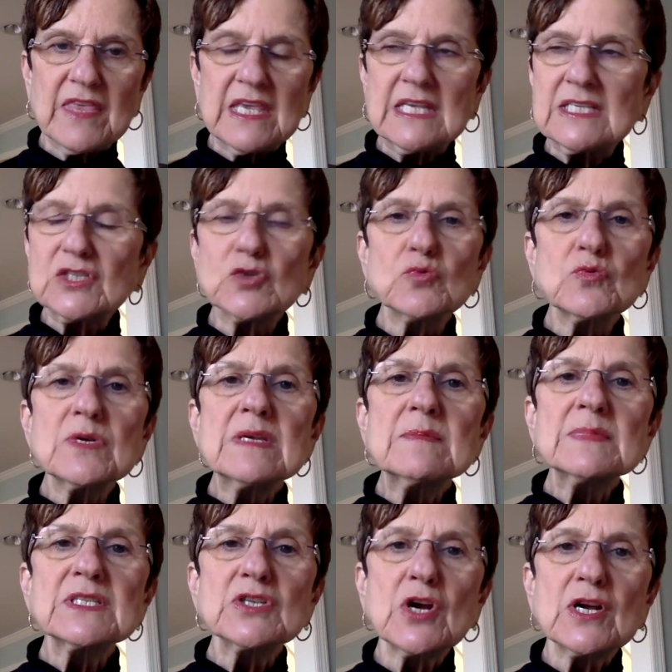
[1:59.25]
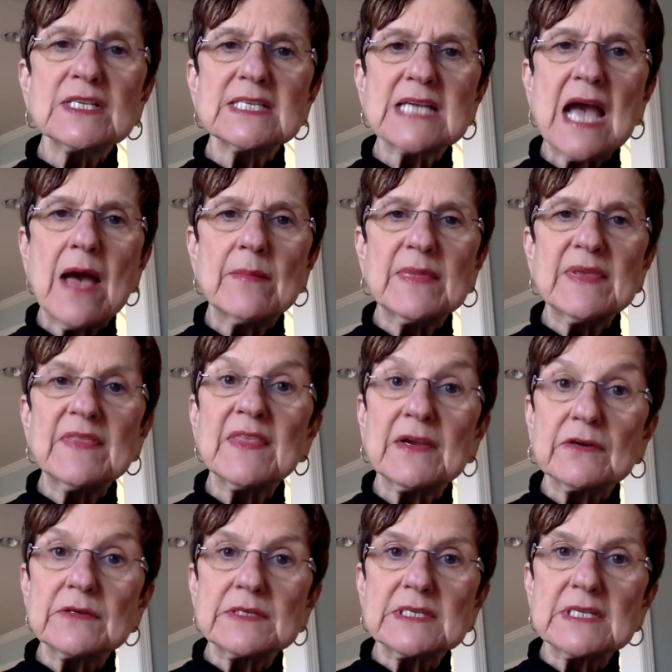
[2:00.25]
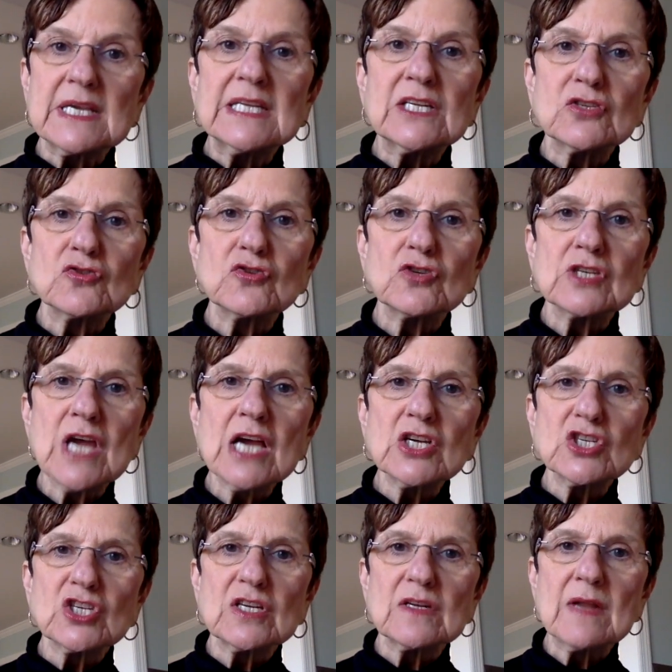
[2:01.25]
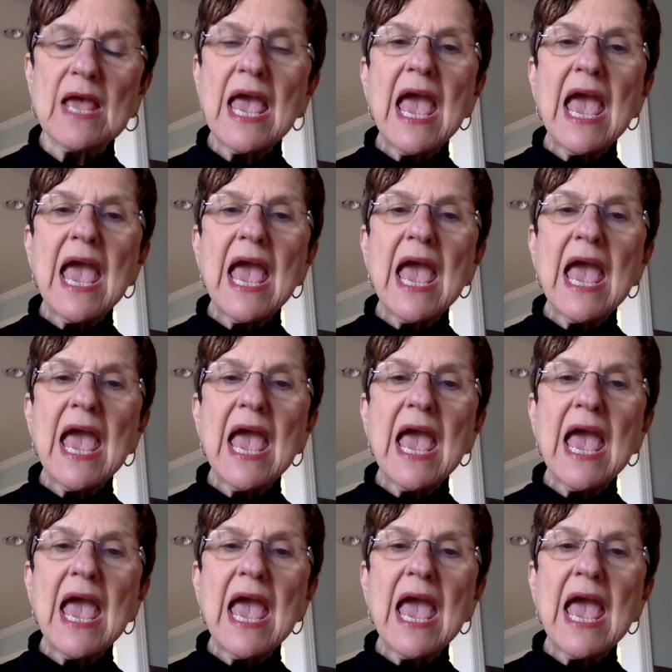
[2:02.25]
stream starts coming, there's an introduction,